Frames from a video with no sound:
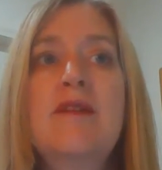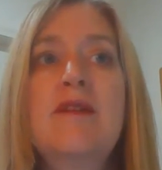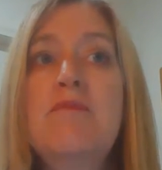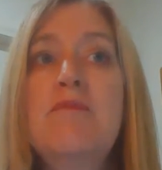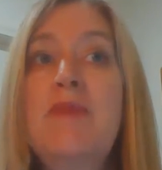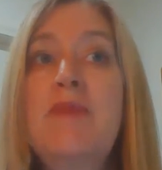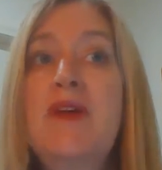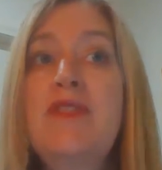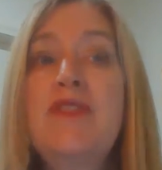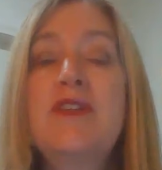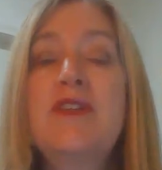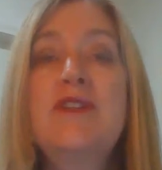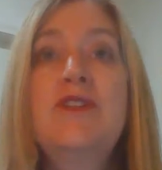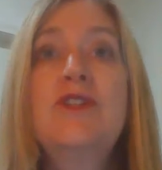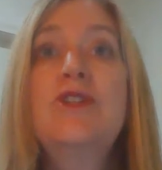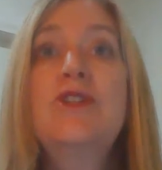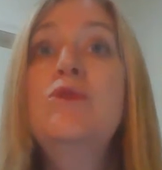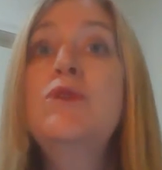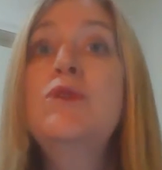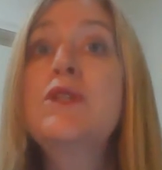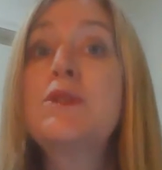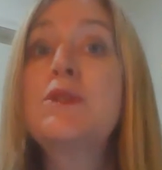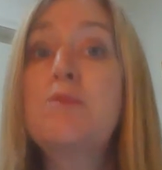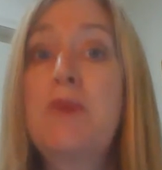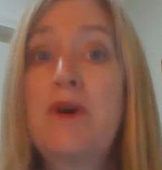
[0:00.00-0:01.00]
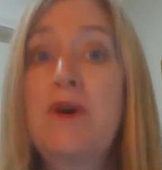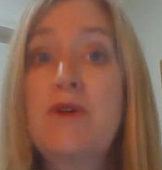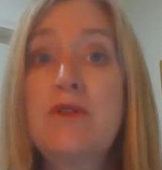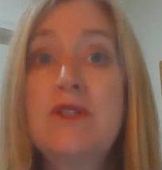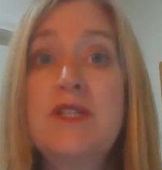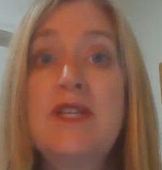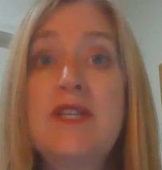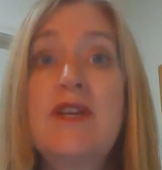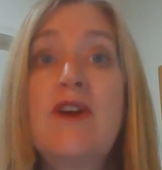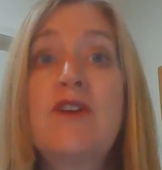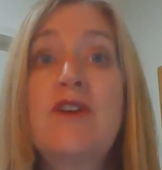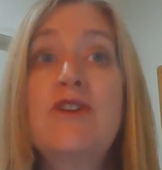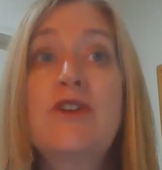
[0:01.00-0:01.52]
Method 2 is
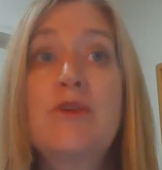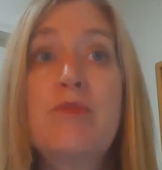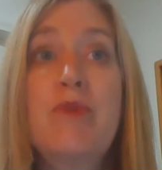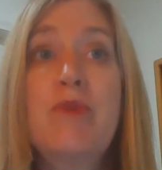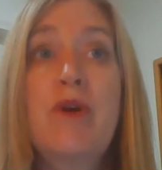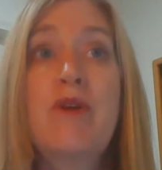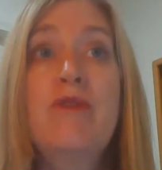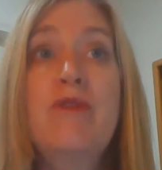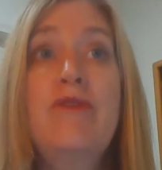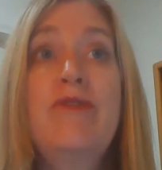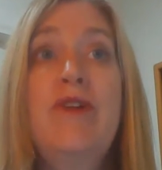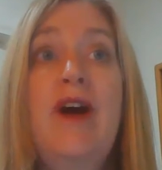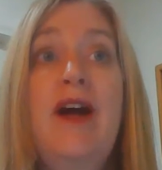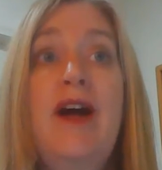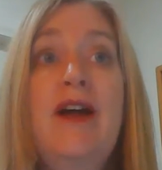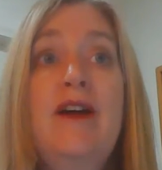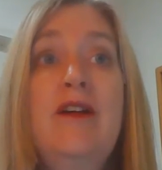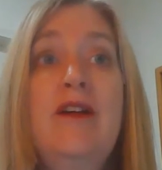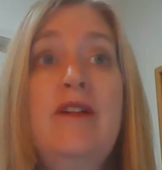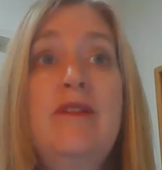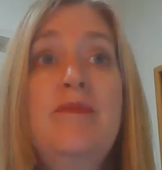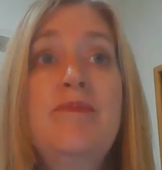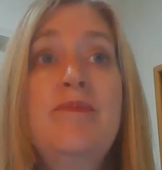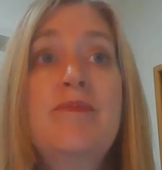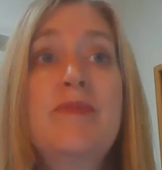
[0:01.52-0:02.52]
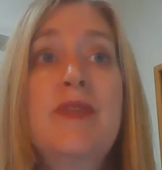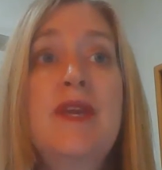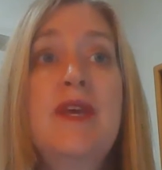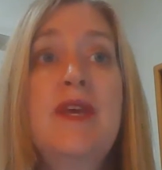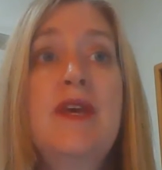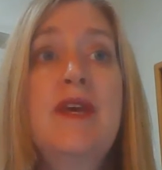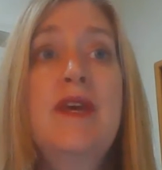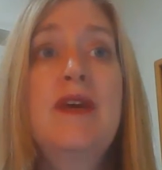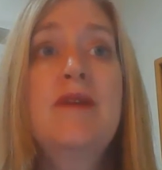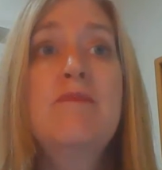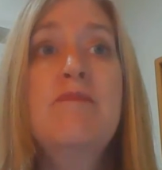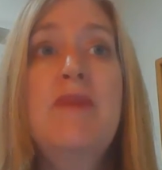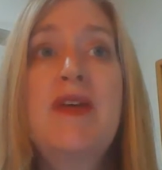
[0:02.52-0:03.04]
posting on your profile.
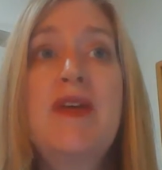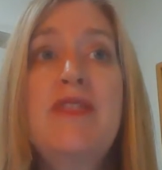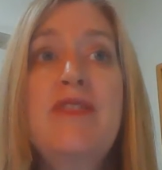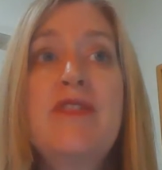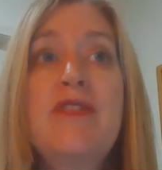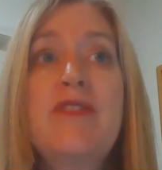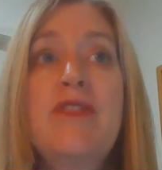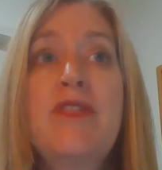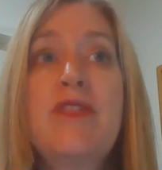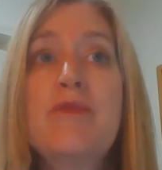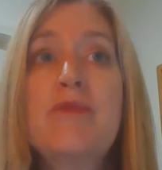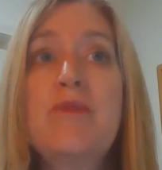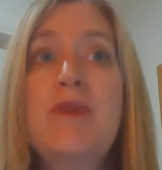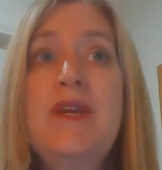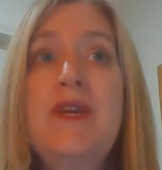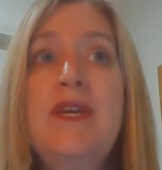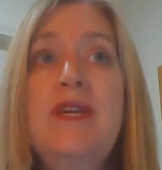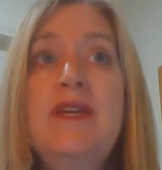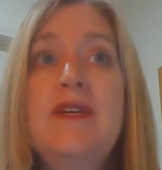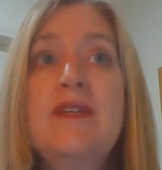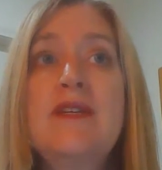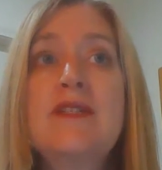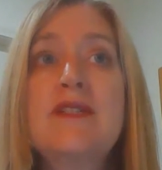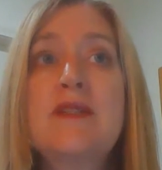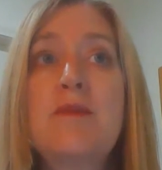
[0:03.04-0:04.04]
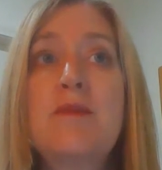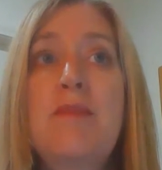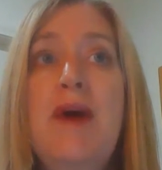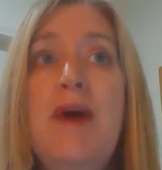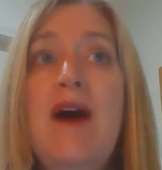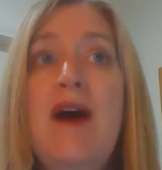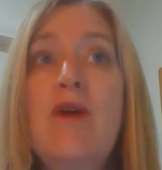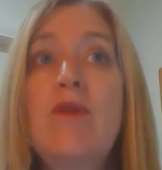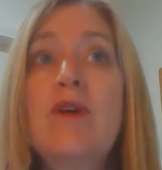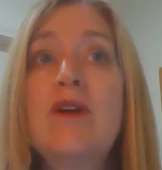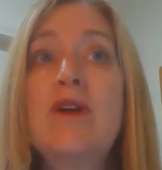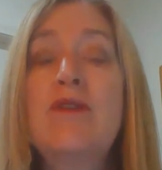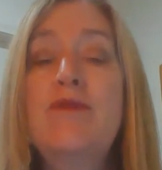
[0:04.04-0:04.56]
Method 3 is the
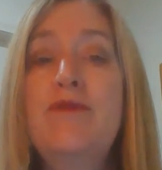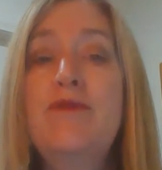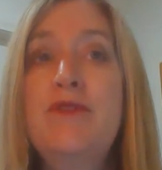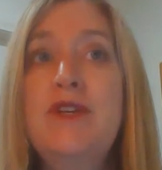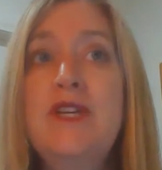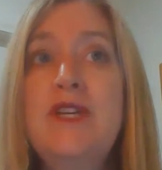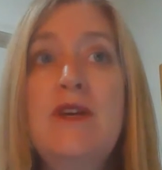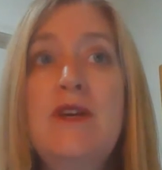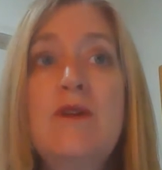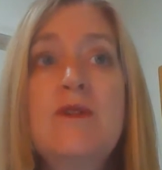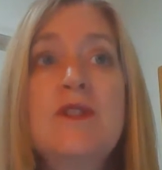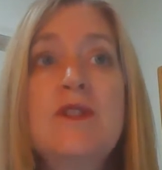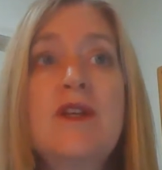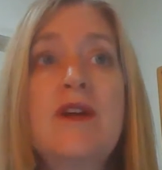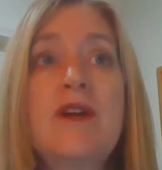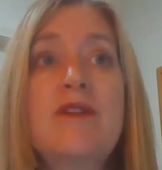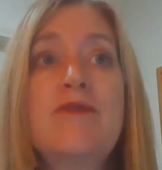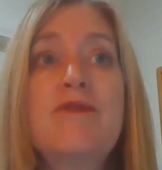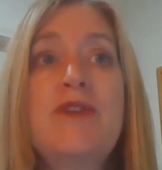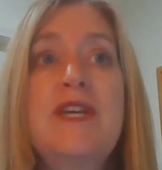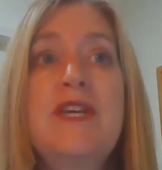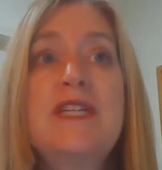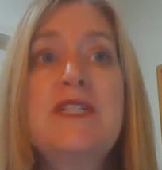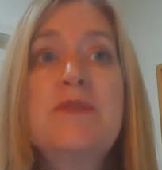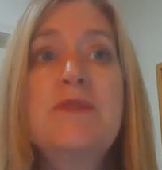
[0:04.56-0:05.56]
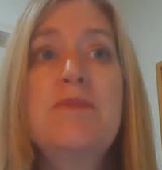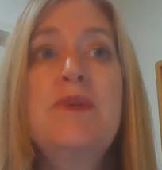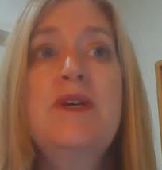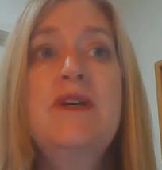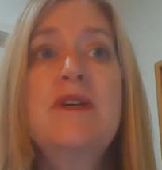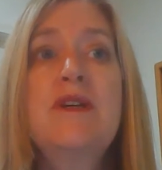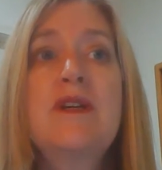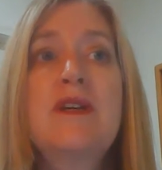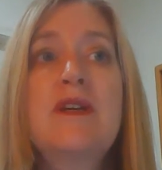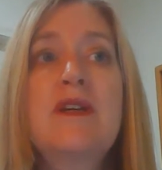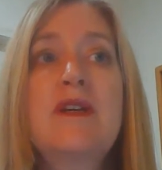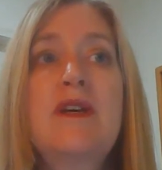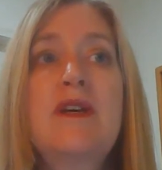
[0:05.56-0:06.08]
power of videos on Facebook.